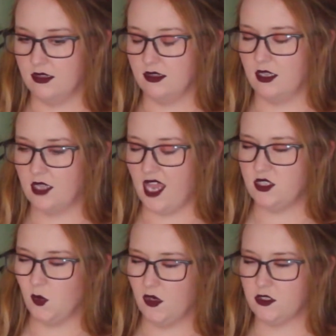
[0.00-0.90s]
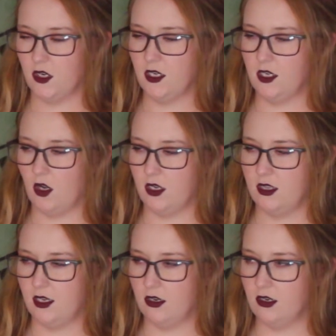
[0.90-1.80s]
the lights weren't turning on in
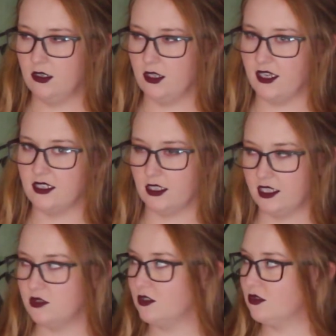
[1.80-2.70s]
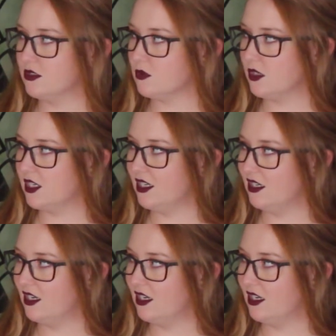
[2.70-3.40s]
there. Like, the light switch wasn't working.